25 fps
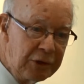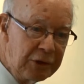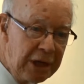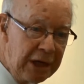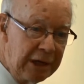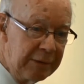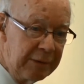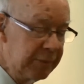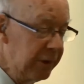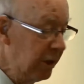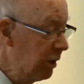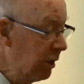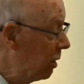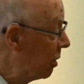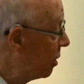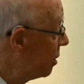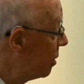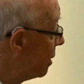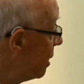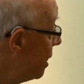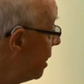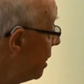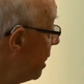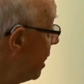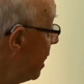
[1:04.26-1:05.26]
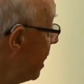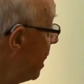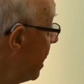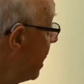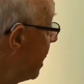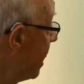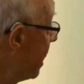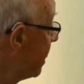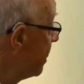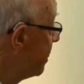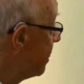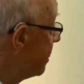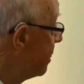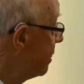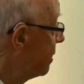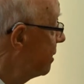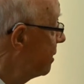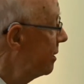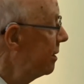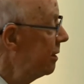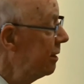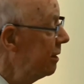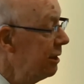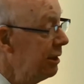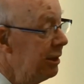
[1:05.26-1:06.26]
was happening on, and
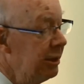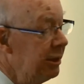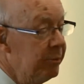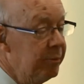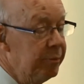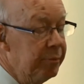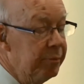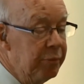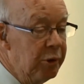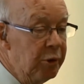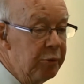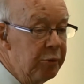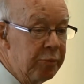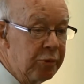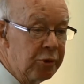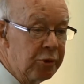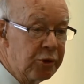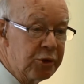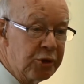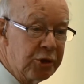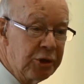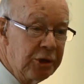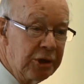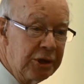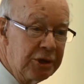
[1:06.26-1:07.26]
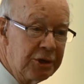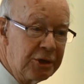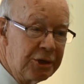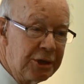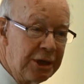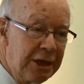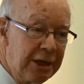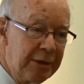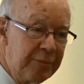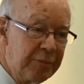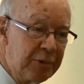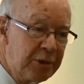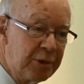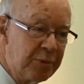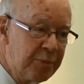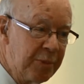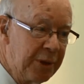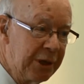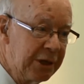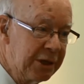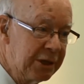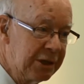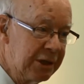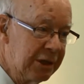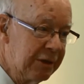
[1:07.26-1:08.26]
the pupils changed their
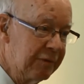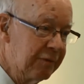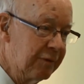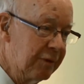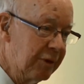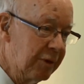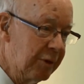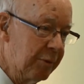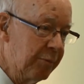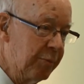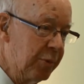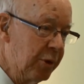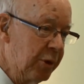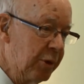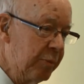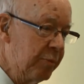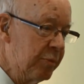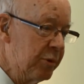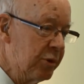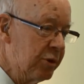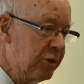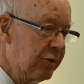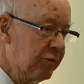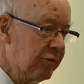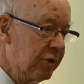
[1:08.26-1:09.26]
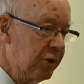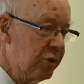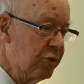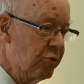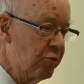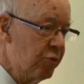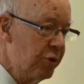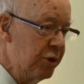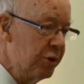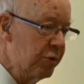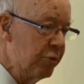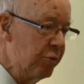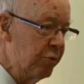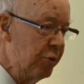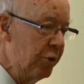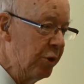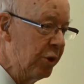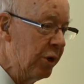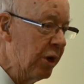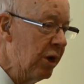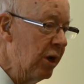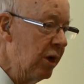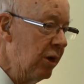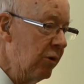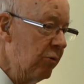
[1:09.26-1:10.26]
perspective that the purpose of this written
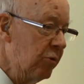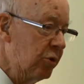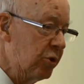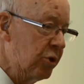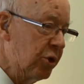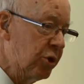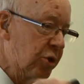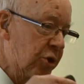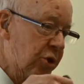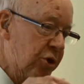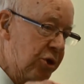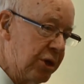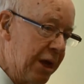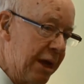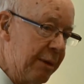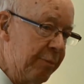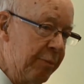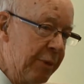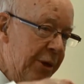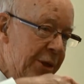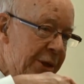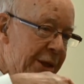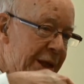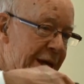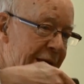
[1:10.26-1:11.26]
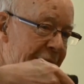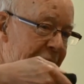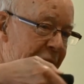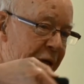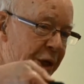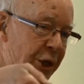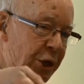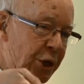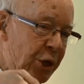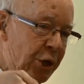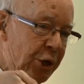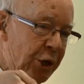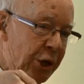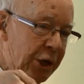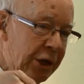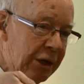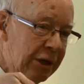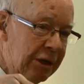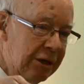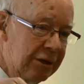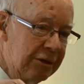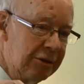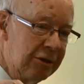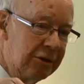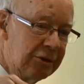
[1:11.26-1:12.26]
work was a step in their
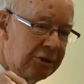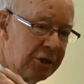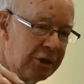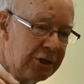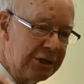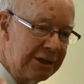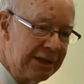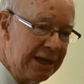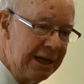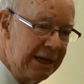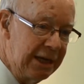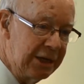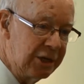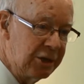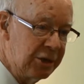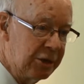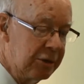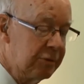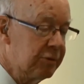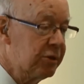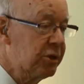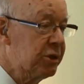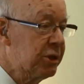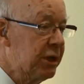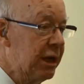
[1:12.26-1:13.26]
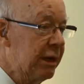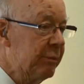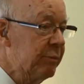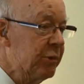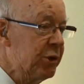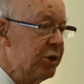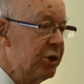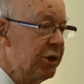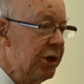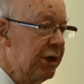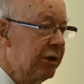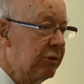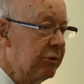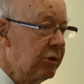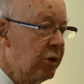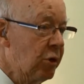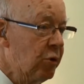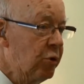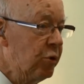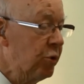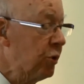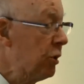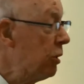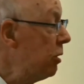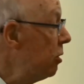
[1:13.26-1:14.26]
learning, not a test to establish how
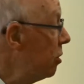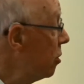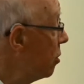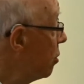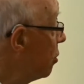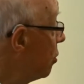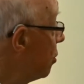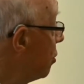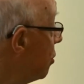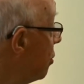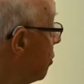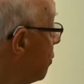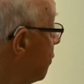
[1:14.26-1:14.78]
good or